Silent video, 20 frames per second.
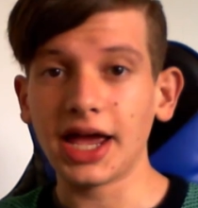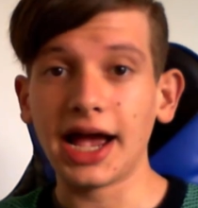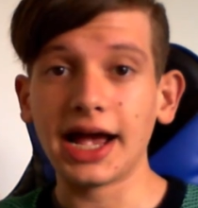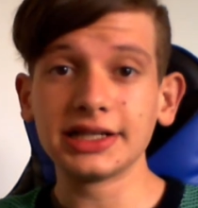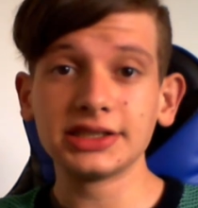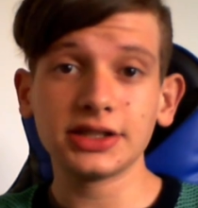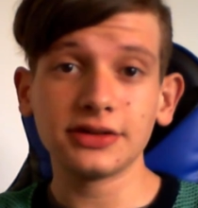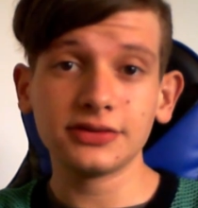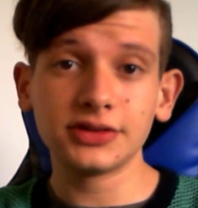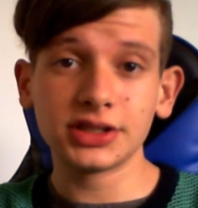
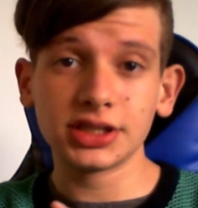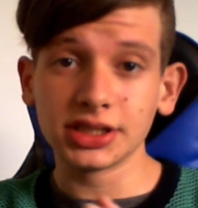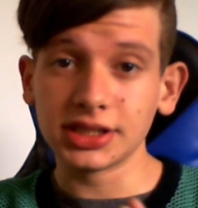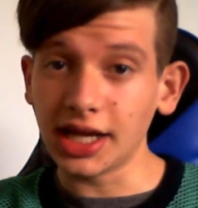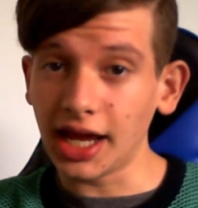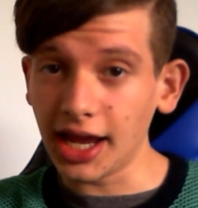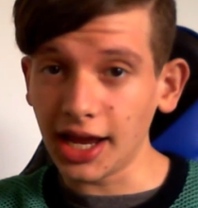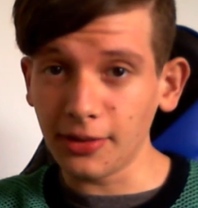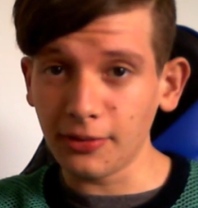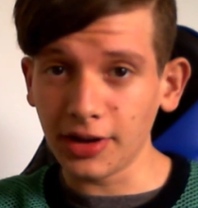As of
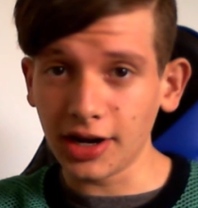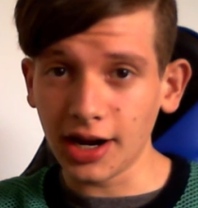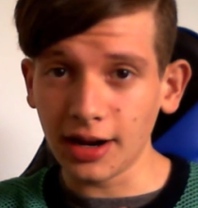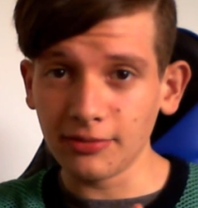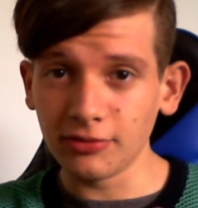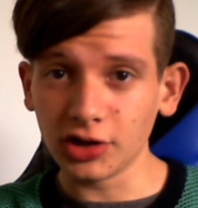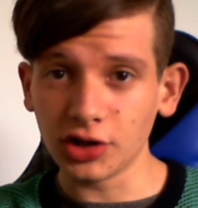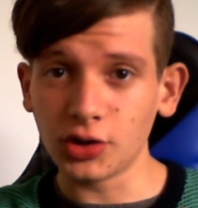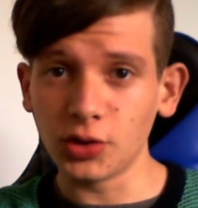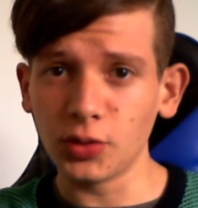today, when
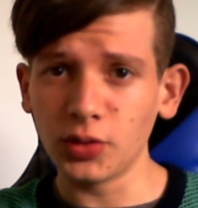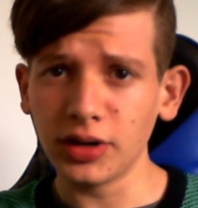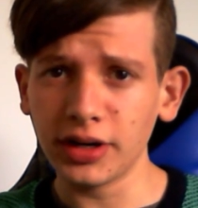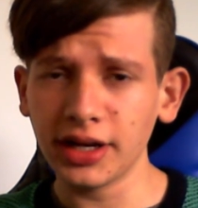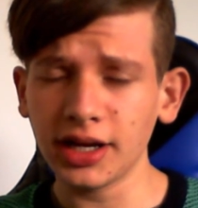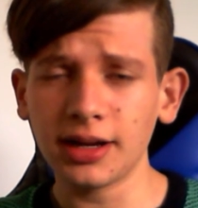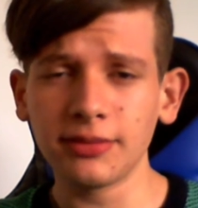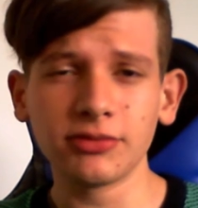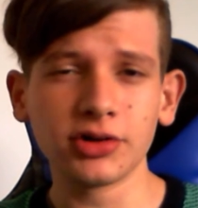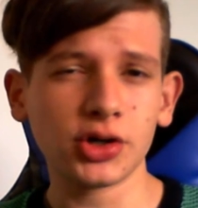I'm
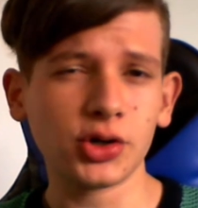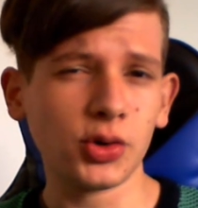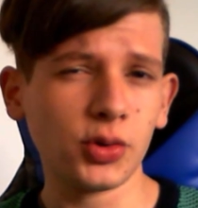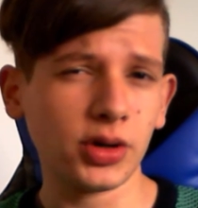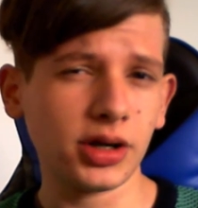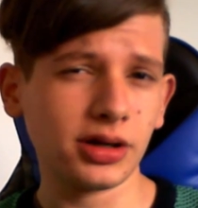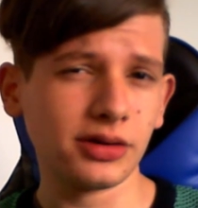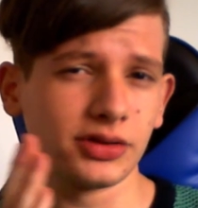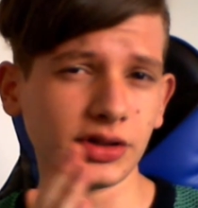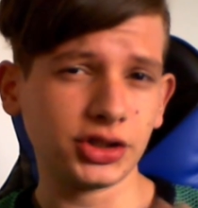recording on
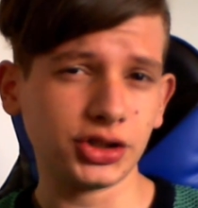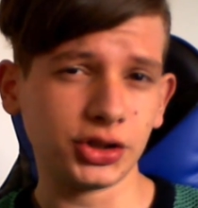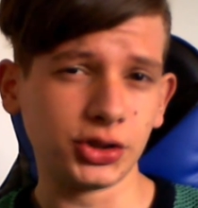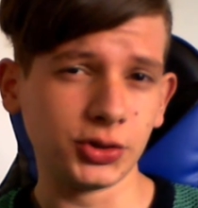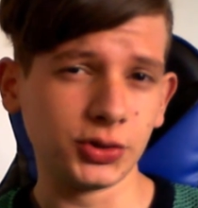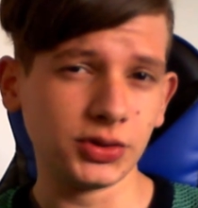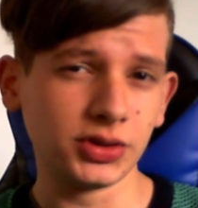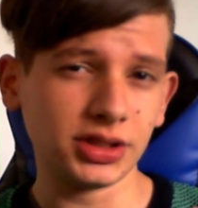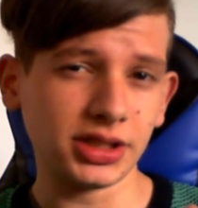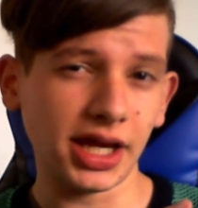the
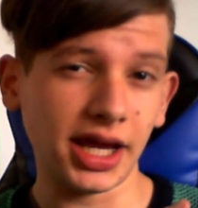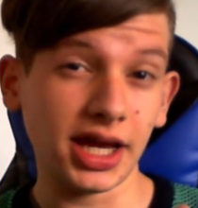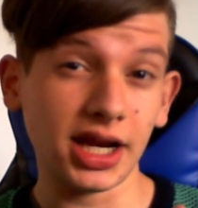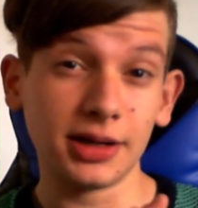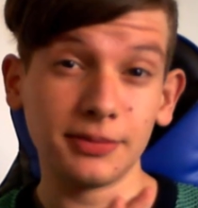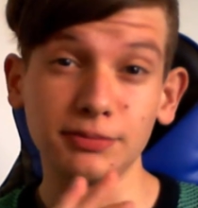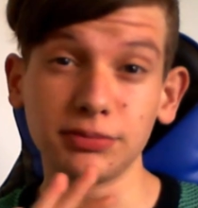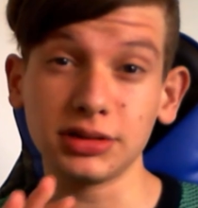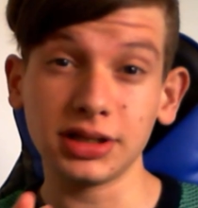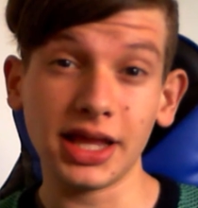Tuesday, and
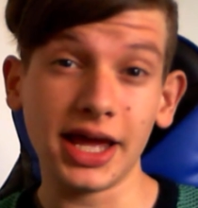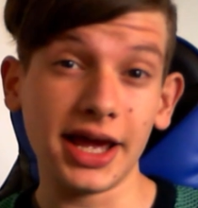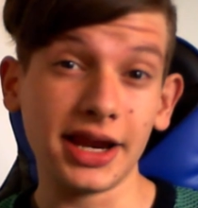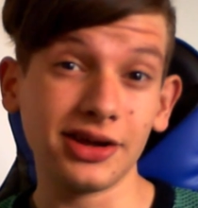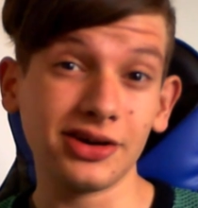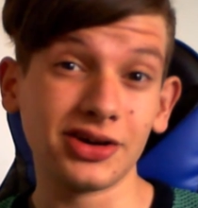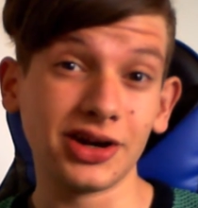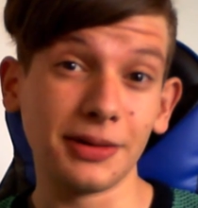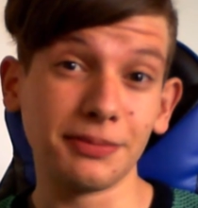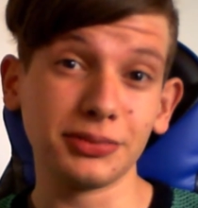I'm
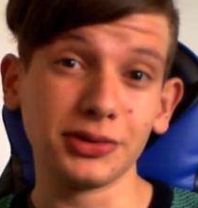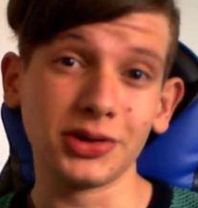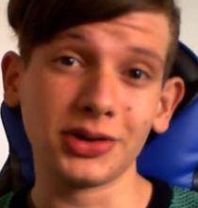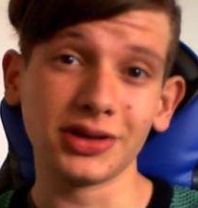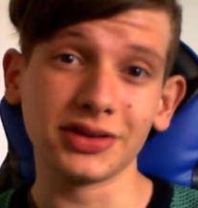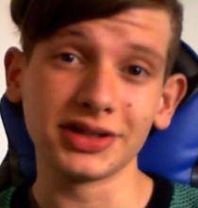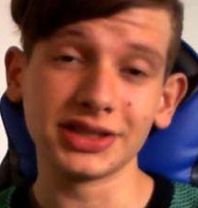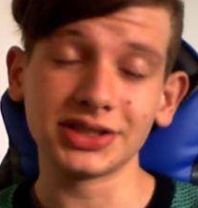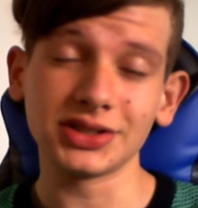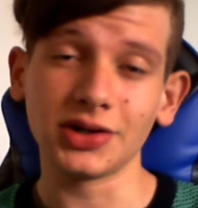planning on
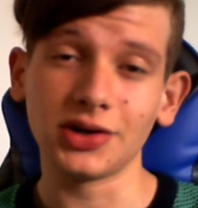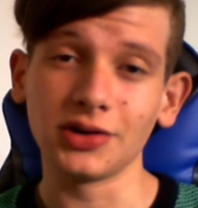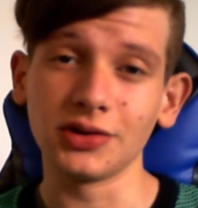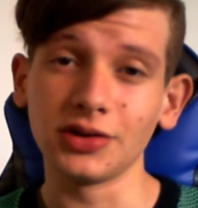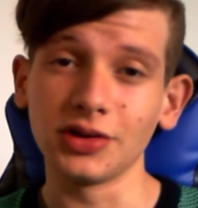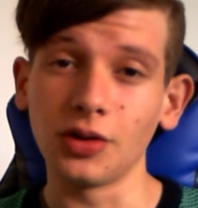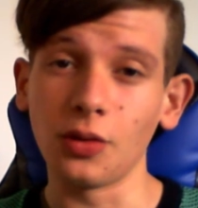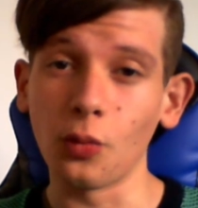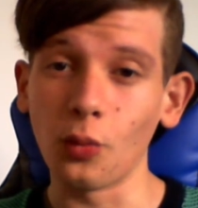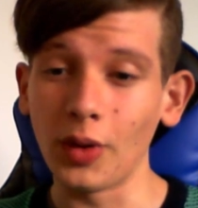uploading this
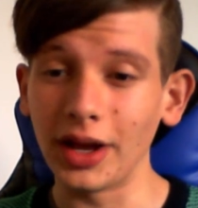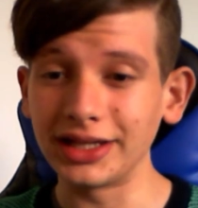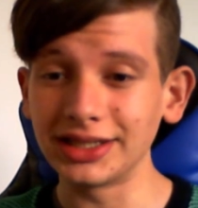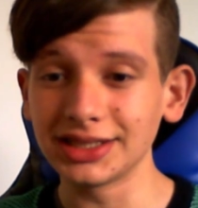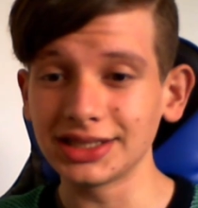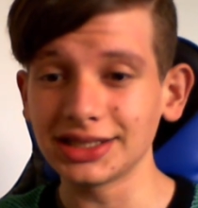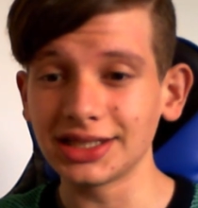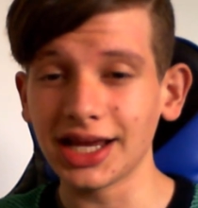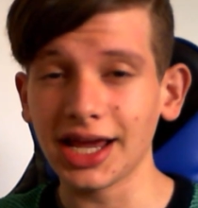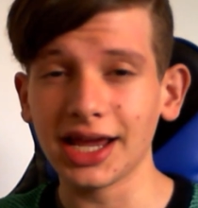on
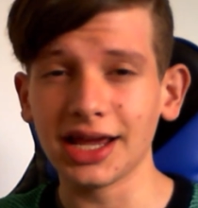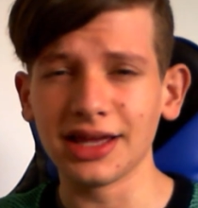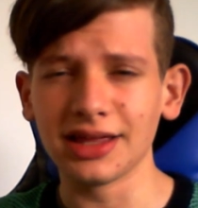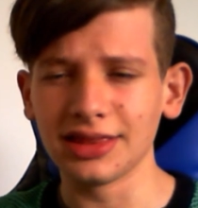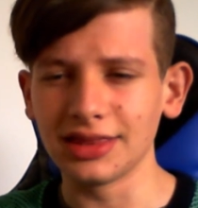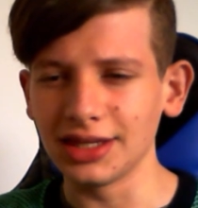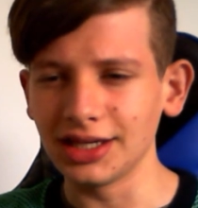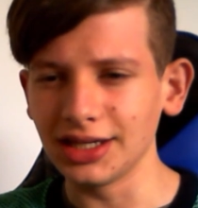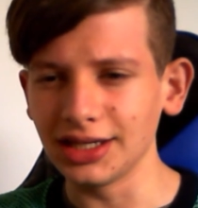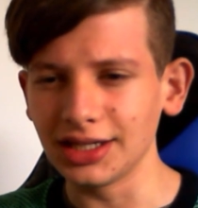Wednesday
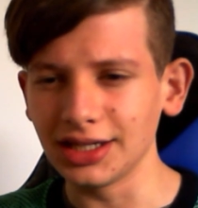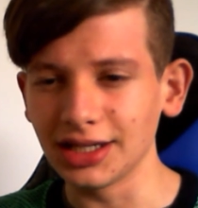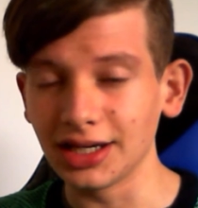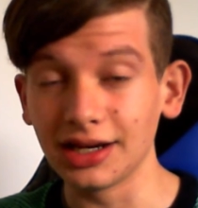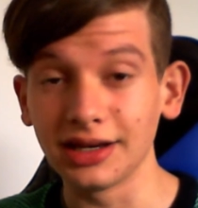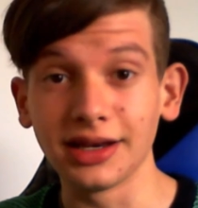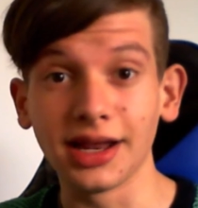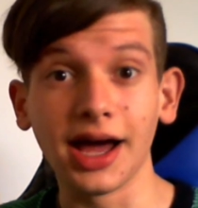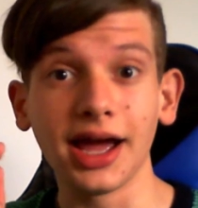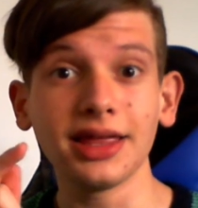the
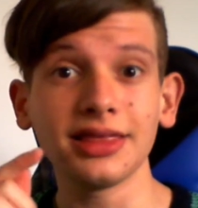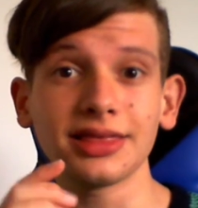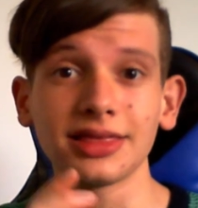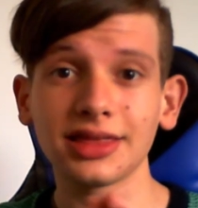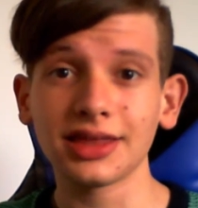9th.